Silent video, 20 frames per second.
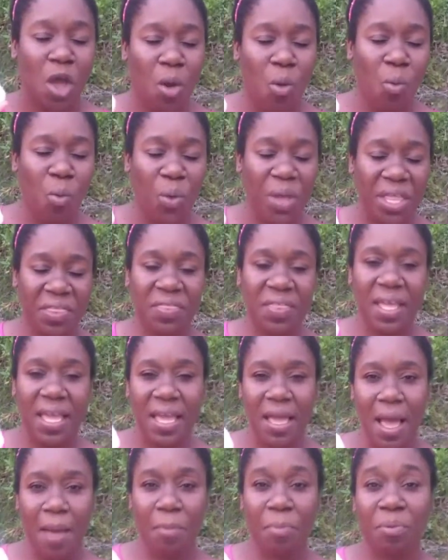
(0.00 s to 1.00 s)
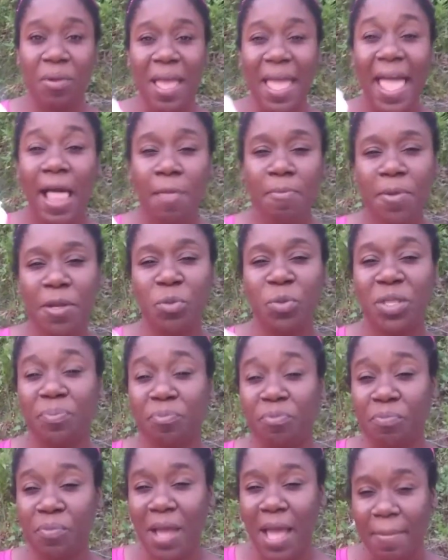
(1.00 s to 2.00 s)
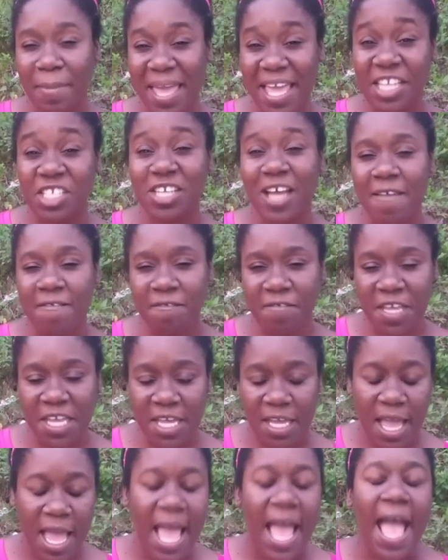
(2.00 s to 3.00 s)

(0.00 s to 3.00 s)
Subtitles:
with helping with HIV,